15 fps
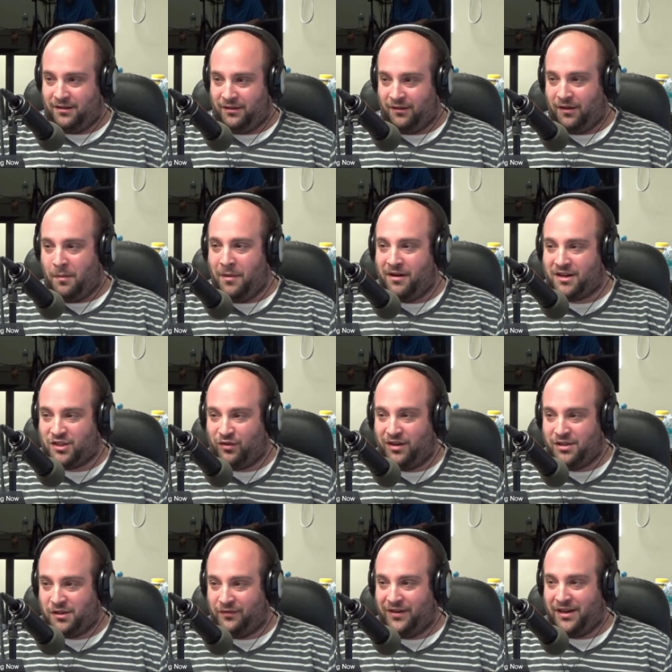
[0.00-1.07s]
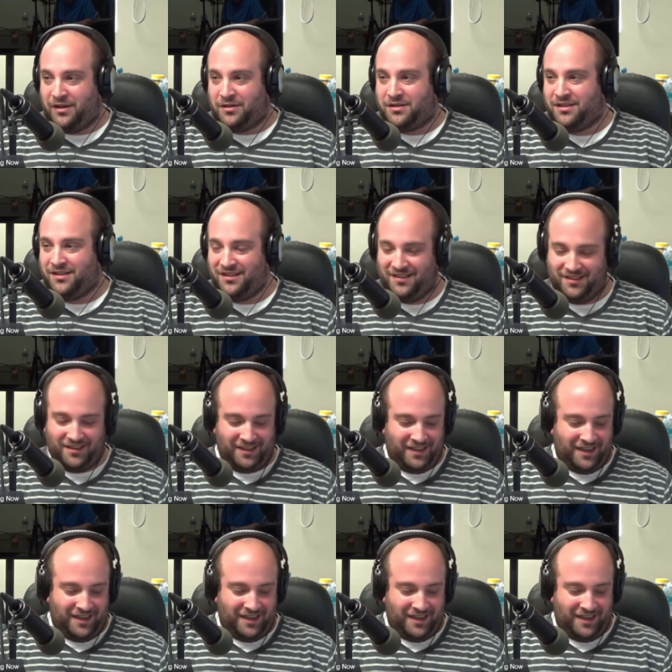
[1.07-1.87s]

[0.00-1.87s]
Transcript: The America's Yeah. Funniest on Video. And he hasn't worked